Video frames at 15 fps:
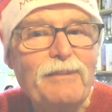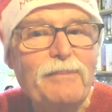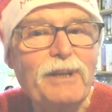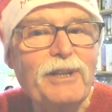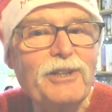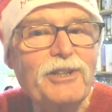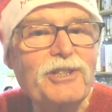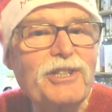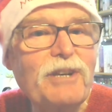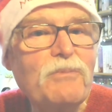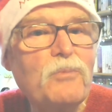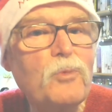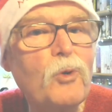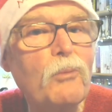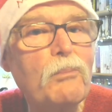because
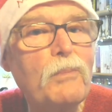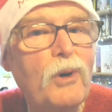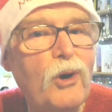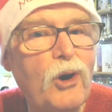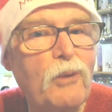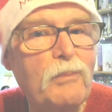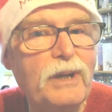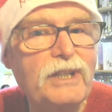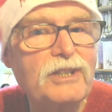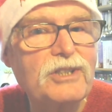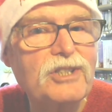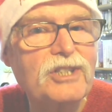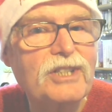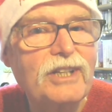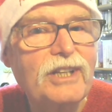in one
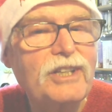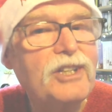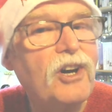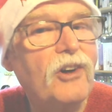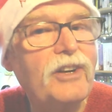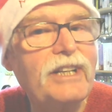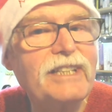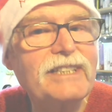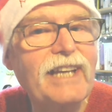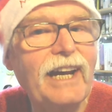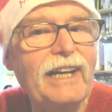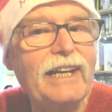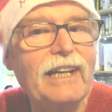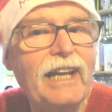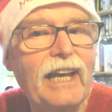moment your
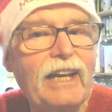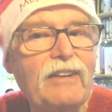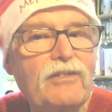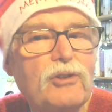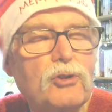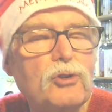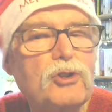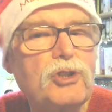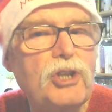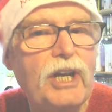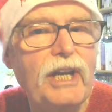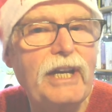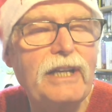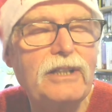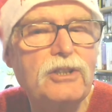entire life could
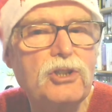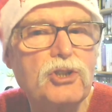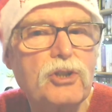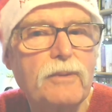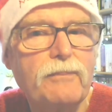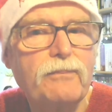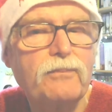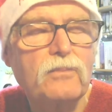change.